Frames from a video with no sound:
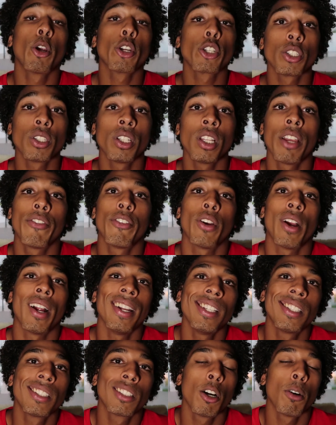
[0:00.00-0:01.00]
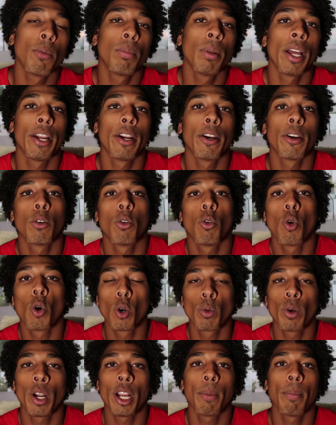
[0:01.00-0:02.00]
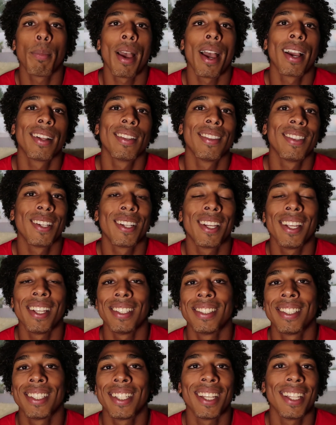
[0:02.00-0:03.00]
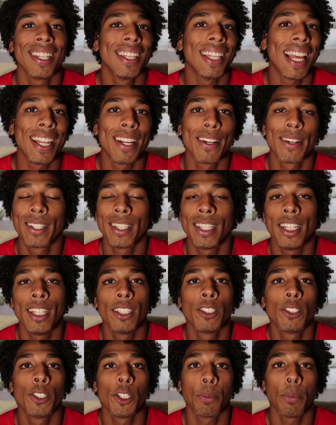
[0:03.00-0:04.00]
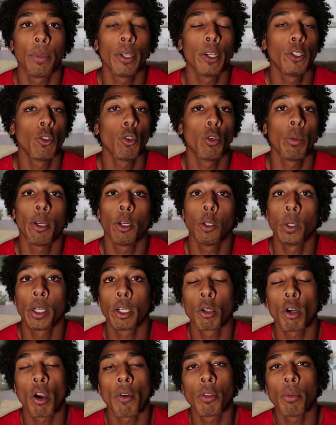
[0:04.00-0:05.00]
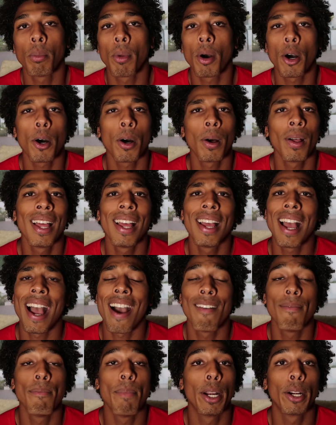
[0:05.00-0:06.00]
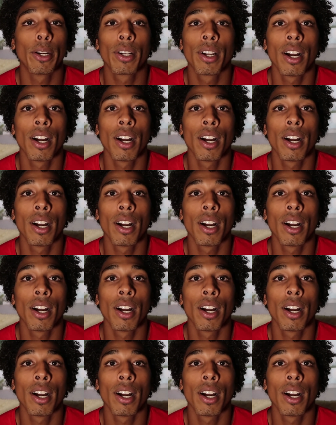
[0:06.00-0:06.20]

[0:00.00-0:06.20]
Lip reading: Personally, if you're any skilled player or running back looking to get lighter cleats just because you want to be quicker off the ball, have better